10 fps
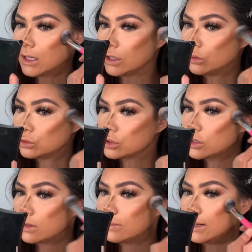you're just going
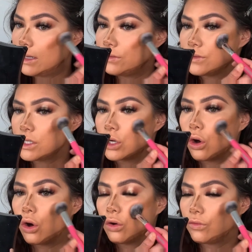to be lifting
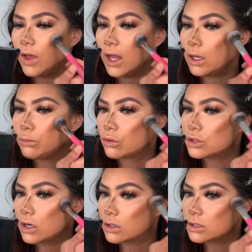off any
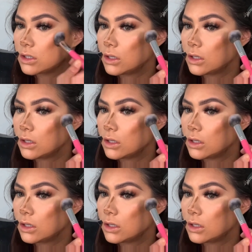product